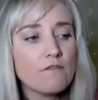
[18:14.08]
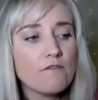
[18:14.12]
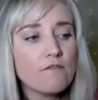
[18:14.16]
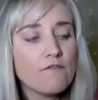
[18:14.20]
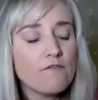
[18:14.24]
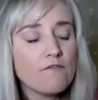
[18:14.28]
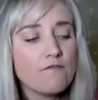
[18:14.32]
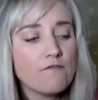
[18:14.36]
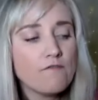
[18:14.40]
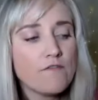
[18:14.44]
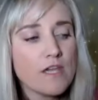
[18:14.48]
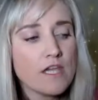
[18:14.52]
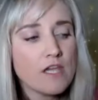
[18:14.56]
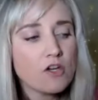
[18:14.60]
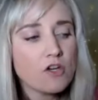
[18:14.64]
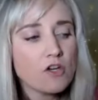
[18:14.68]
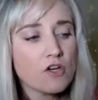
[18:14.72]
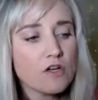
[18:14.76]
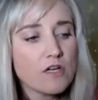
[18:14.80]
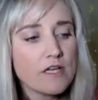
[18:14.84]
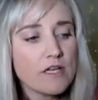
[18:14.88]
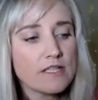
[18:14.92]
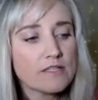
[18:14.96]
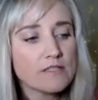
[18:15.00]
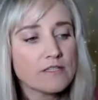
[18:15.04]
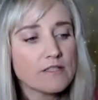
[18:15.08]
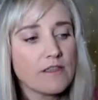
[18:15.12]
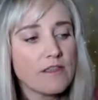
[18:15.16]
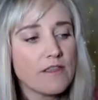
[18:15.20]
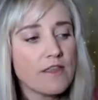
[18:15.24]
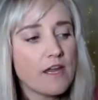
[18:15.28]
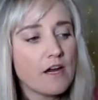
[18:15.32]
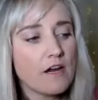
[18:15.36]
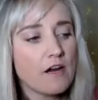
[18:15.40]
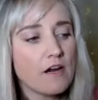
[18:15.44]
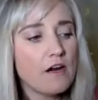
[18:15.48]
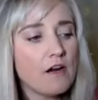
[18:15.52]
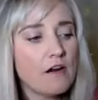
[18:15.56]
Fear is
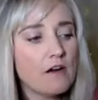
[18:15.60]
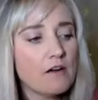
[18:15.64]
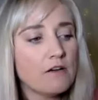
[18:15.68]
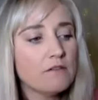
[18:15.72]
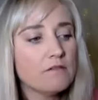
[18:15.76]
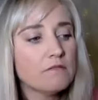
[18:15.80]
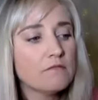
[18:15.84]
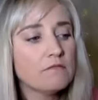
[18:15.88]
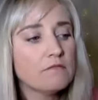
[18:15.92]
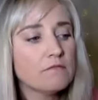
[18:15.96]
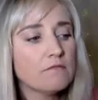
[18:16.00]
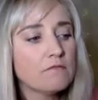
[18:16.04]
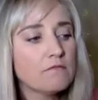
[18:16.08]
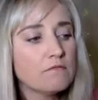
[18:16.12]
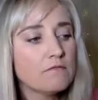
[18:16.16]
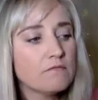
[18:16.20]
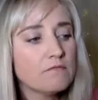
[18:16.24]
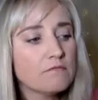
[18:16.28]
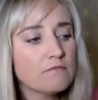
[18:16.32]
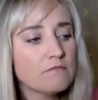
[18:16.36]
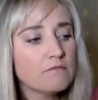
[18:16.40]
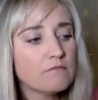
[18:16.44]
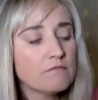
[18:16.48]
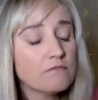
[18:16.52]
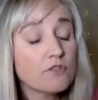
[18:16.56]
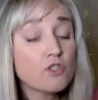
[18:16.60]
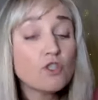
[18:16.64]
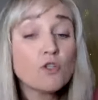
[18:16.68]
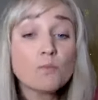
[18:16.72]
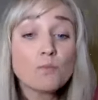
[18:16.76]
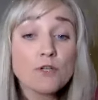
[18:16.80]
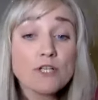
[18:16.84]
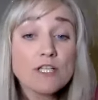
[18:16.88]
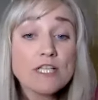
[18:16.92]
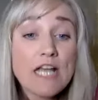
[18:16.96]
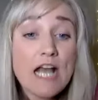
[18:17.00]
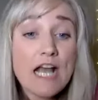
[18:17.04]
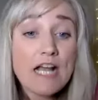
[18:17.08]
there to
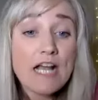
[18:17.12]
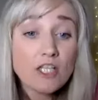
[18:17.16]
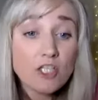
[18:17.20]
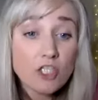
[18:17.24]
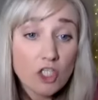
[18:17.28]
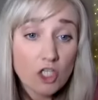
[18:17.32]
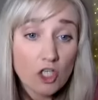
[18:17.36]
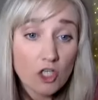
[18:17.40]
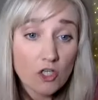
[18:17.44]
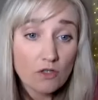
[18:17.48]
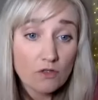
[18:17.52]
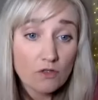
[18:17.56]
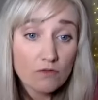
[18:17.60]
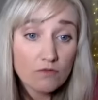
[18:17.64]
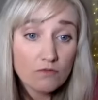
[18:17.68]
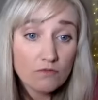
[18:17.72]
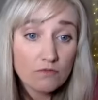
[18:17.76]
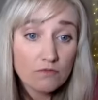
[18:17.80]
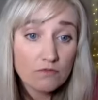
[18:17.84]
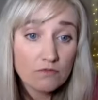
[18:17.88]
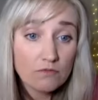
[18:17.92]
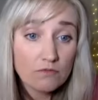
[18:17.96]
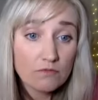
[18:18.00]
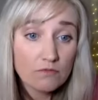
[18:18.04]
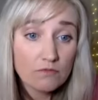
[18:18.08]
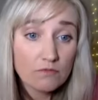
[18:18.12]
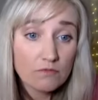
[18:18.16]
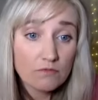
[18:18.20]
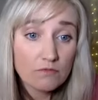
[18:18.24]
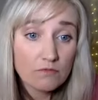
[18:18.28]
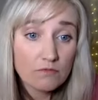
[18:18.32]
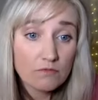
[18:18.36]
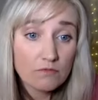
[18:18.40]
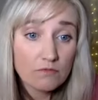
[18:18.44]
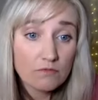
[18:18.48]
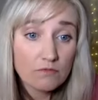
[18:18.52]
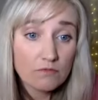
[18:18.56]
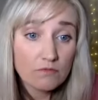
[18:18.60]
protect you,
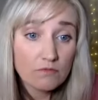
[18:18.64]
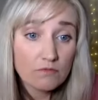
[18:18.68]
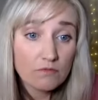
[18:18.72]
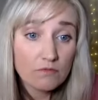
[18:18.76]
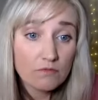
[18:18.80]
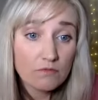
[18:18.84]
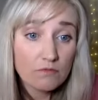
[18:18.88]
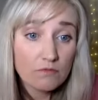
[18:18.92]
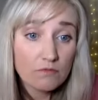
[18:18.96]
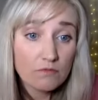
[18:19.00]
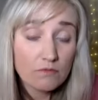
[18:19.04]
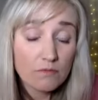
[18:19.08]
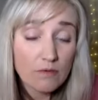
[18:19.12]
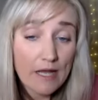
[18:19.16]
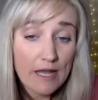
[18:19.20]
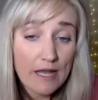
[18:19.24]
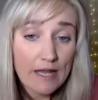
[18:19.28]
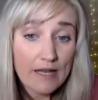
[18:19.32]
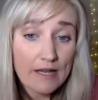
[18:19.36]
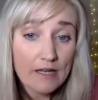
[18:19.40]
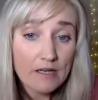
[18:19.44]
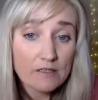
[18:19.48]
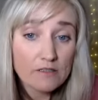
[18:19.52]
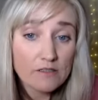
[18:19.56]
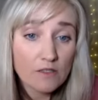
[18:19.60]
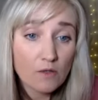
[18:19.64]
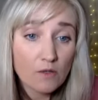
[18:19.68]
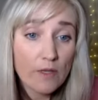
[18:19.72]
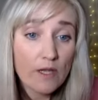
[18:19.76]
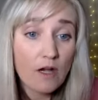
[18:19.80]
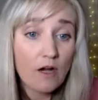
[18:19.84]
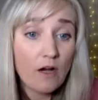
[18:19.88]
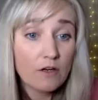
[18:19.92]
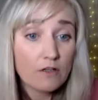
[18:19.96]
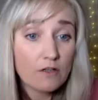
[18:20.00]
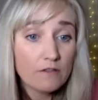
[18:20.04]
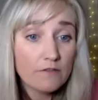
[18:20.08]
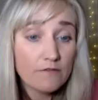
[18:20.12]
right? So we
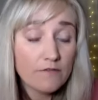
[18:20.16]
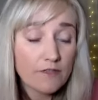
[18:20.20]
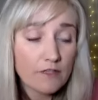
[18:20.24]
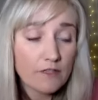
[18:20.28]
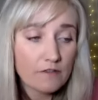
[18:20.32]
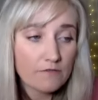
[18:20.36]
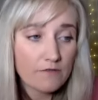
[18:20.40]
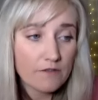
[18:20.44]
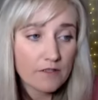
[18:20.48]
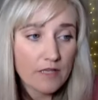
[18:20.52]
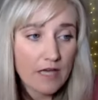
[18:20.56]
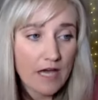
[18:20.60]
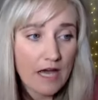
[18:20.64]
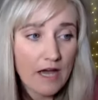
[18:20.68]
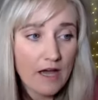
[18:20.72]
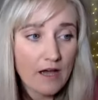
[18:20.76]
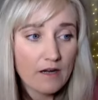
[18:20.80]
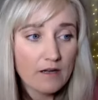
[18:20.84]
honor fear for that.